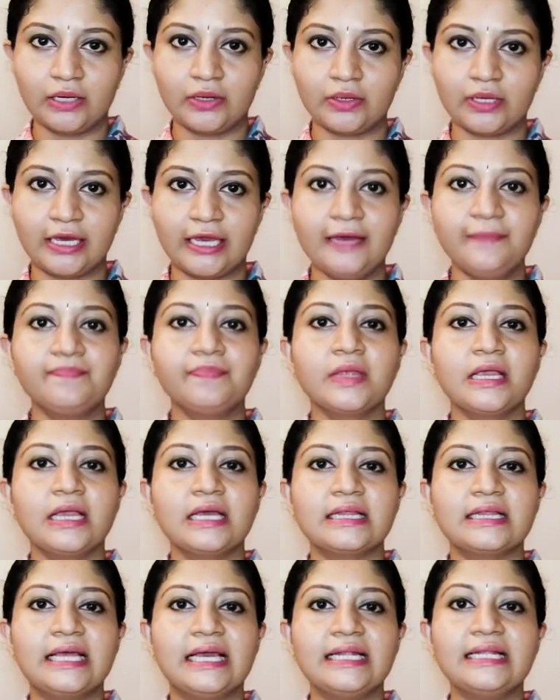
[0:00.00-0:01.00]
Okay,
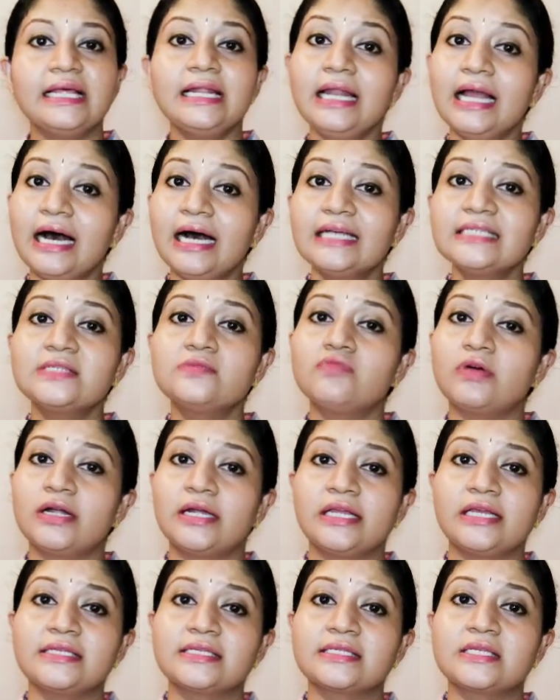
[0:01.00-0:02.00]
then the last
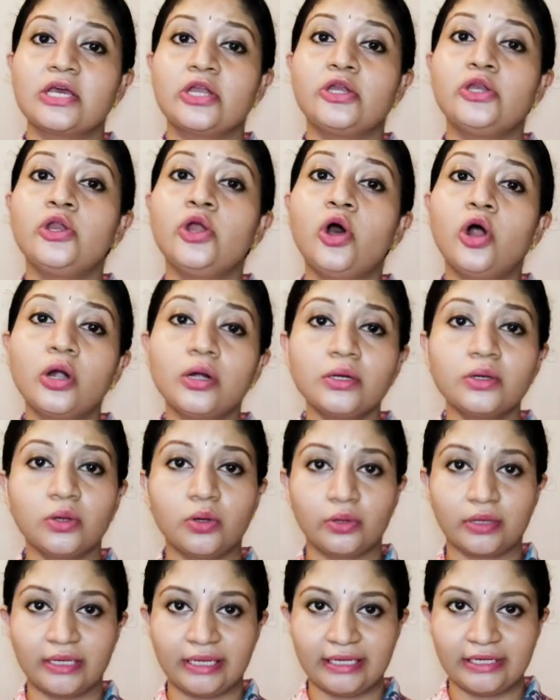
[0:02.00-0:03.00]
one is
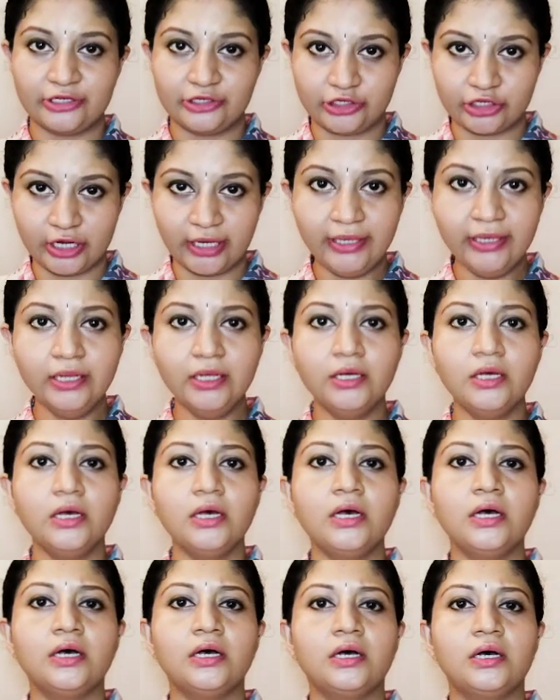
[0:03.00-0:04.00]
non-cognition.
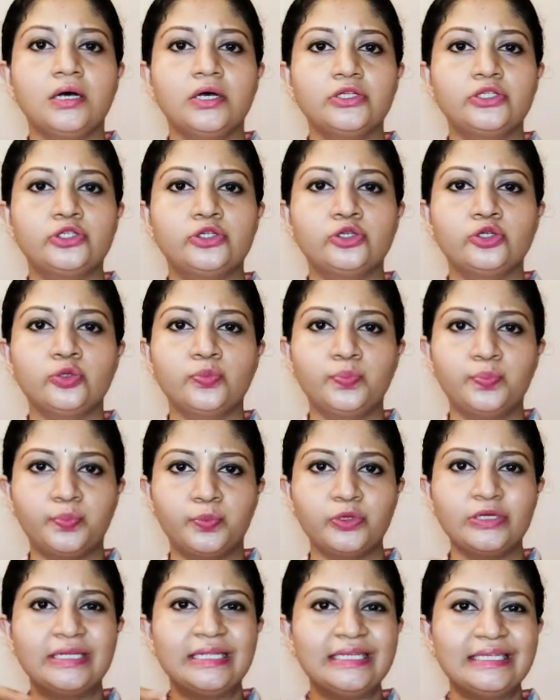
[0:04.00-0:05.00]
To
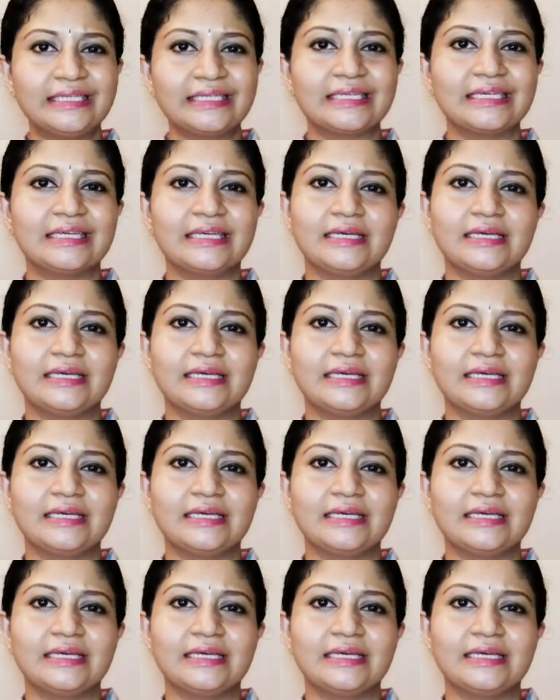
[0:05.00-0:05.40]
put it